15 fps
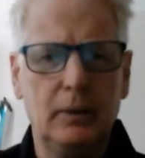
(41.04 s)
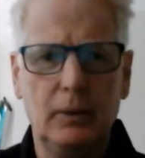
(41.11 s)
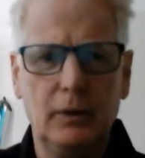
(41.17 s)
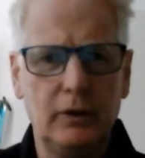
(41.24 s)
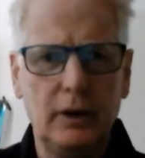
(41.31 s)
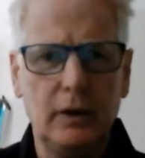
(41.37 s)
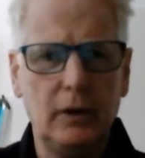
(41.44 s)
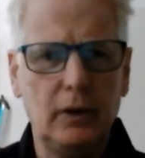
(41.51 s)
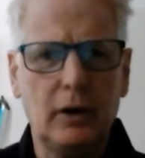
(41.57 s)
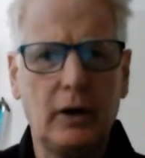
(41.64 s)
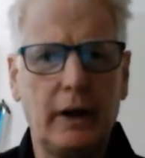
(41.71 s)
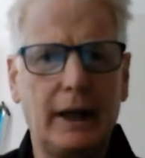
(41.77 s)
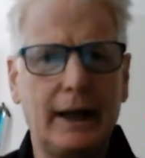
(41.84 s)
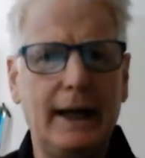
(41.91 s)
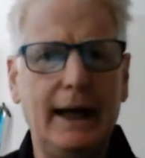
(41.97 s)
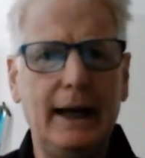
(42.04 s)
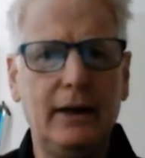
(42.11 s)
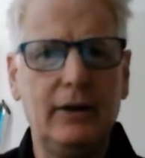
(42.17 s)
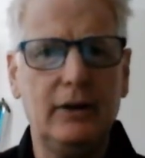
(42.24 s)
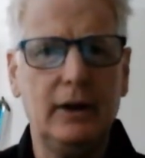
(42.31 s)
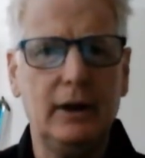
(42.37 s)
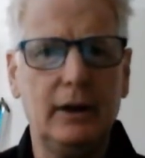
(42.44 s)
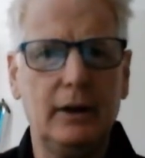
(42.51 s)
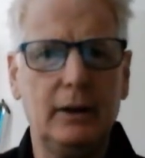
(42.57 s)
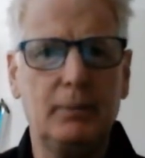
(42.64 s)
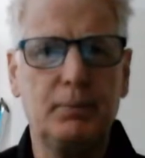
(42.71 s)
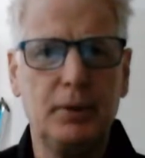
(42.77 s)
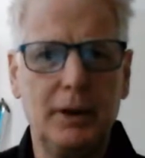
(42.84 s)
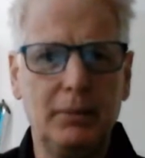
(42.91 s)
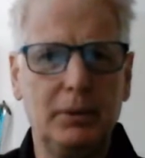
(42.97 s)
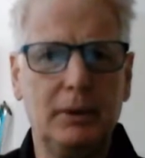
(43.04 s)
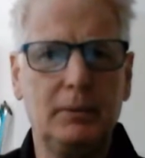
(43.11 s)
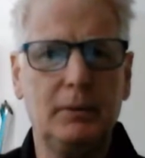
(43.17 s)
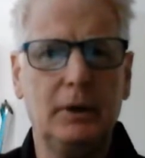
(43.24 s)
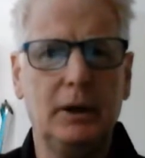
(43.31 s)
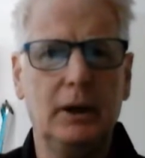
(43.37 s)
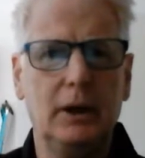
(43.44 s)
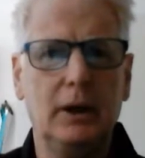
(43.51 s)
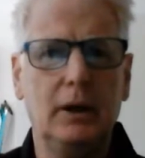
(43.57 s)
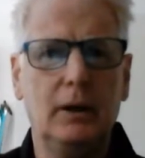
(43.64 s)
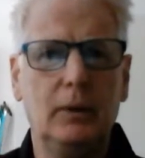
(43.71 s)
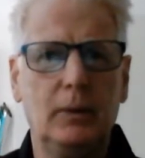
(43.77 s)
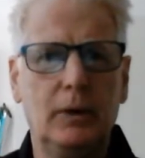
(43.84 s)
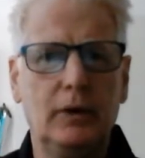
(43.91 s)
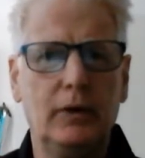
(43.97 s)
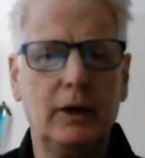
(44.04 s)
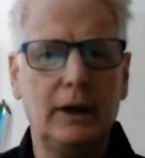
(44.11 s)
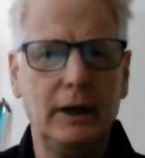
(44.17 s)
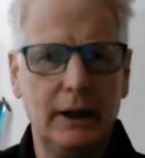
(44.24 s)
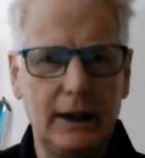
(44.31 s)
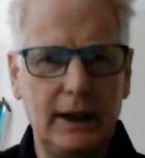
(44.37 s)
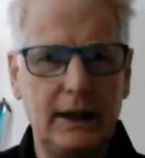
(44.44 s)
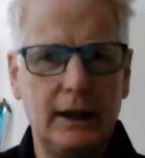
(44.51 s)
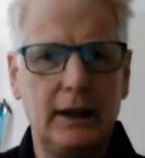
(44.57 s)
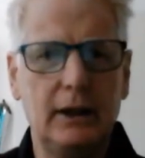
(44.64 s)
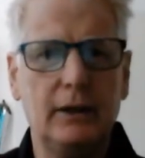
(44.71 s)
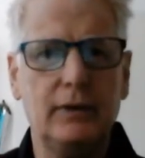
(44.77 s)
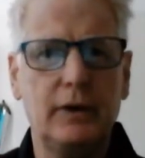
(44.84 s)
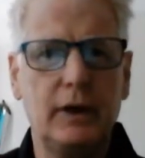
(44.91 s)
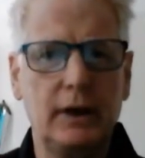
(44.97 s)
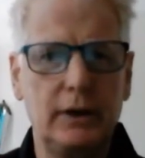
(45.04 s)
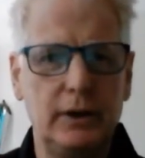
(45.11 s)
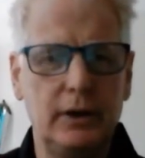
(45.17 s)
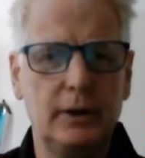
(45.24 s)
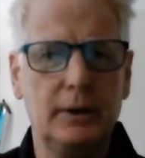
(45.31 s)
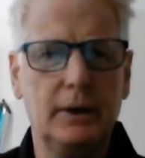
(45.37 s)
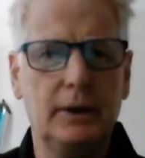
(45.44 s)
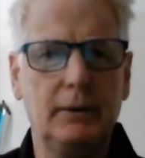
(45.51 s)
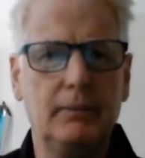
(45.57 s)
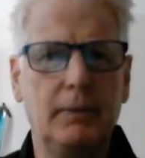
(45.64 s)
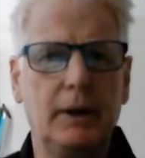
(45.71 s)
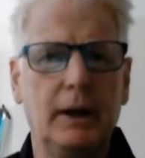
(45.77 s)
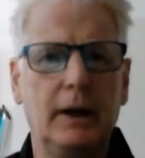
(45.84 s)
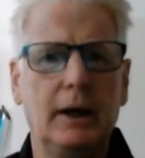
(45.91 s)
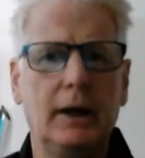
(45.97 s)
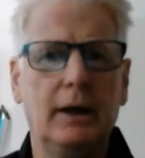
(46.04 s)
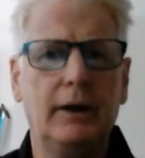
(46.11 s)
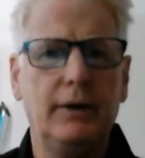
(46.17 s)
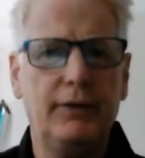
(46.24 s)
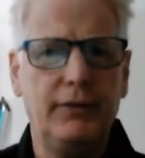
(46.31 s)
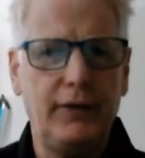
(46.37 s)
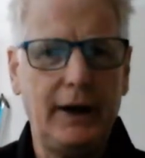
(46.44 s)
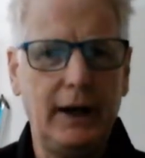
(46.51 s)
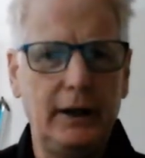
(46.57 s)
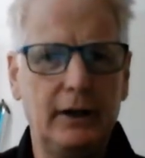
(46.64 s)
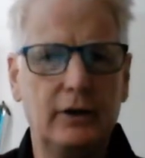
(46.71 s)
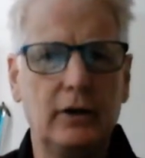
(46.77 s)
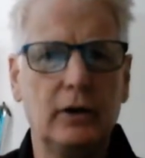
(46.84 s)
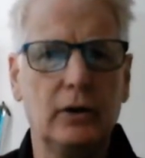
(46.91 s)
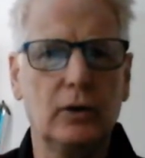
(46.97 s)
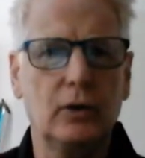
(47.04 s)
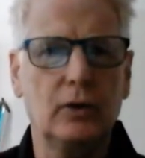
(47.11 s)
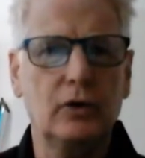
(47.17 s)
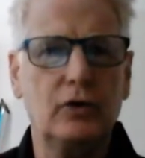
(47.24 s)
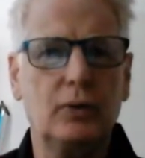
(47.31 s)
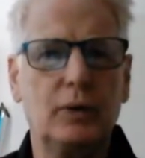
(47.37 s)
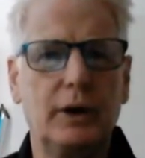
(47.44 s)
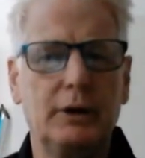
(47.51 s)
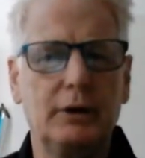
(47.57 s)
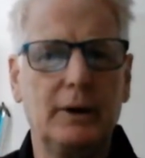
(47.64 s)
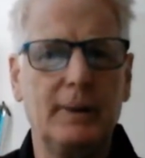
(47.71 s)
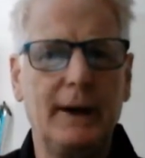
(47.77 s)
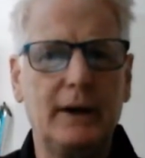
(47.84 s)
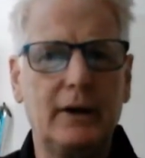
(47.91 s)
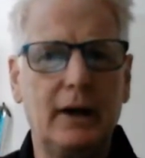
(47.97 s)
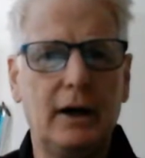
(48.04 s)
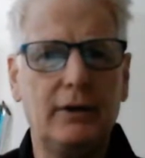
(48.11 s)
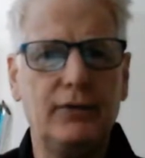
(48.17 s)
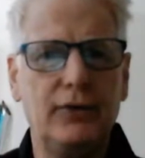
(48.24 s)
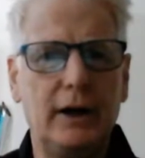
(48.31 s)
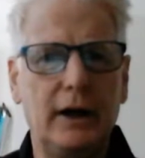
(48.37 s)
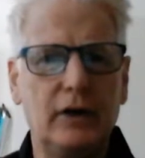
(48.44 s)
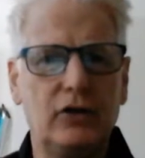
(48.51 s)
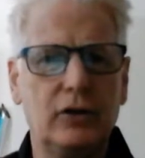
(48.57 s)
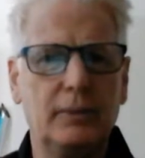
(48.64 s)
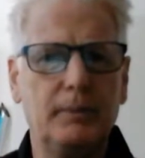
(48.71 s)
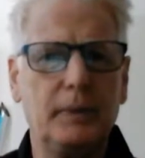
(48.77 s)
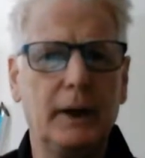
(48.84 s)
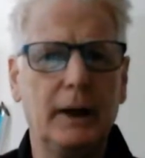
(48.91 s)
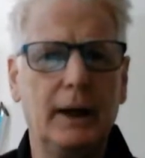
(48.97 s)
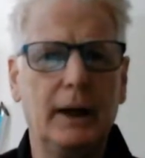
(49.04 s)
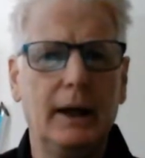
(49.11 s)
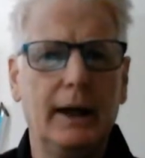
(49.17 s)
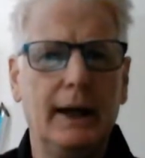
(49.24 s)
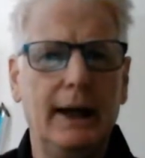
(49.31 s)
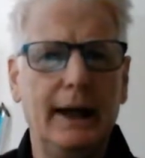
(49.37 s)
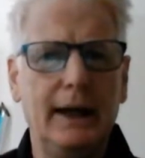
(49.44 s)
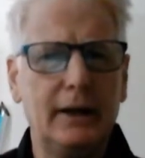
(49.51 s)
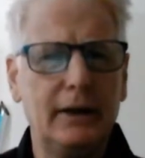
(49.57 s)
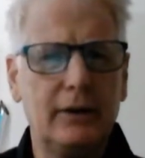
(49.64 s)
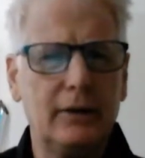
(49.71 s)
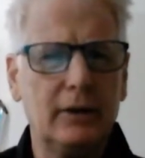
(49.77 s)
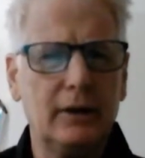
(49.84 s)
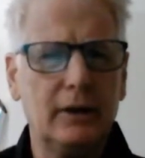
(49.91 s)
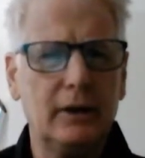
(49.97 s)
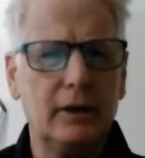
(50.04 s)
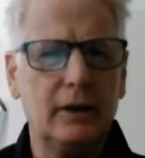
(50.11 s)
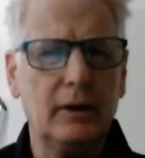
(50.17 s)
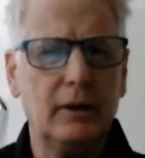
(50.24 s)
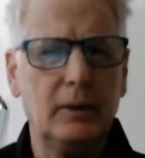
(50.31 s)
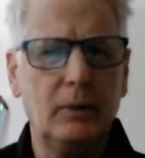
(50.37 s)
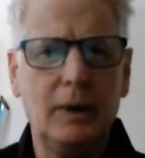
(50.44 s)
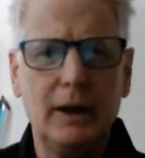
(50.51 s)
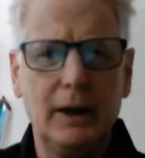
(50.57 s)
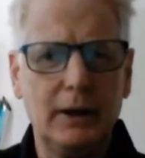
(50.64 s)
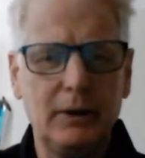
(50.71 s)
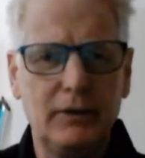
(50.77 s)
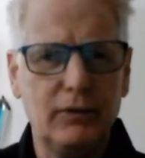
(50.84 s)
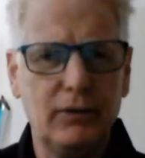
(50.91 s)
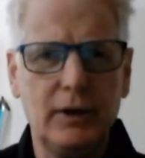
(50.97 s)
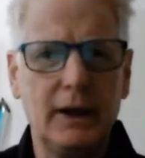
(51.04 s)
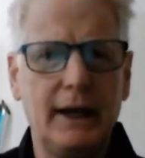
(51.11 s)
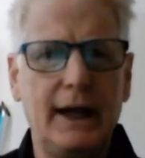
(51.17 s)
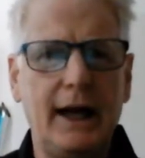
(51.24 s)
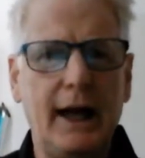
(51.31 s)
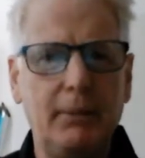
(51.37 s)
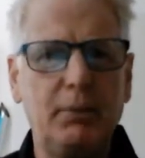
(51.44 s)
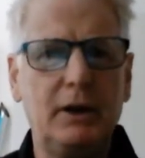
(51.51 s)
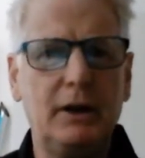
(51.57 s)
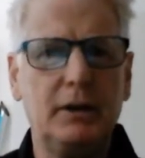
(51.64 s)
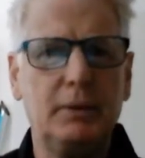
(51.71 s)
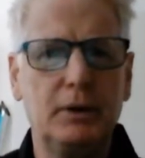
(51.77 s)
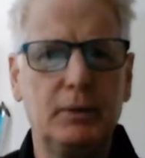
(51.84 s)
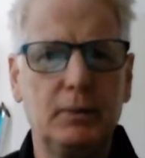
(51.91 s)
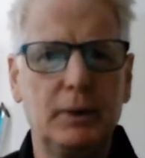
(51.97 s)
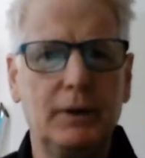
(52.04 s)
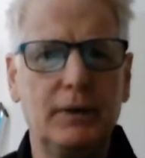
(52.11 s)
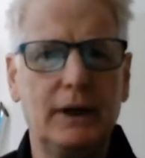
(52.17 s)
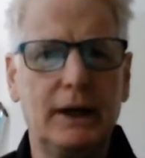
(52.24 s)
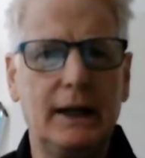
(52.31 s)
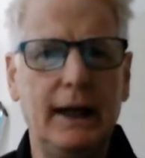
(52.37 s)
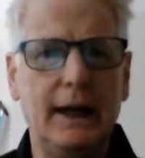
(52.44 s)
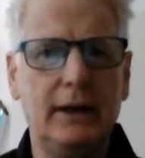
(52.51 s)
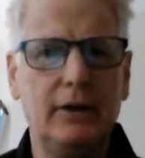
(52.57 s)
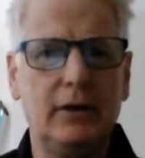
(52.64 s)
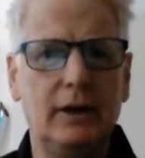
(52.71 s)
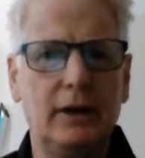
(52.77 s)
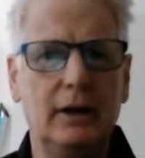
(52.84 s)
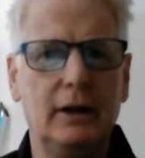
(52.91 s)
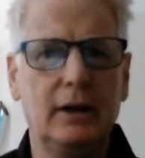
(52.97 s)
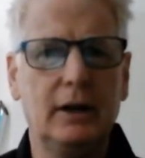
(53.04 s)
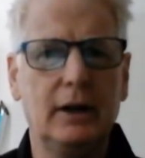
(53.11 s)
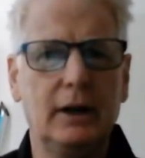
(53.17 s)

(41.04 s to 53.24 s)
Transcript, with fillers: was no longer the cancer, the problem was the leaking of the urine, the failure to launch with their erectile function, and while they were really happy to be rid of the cancer,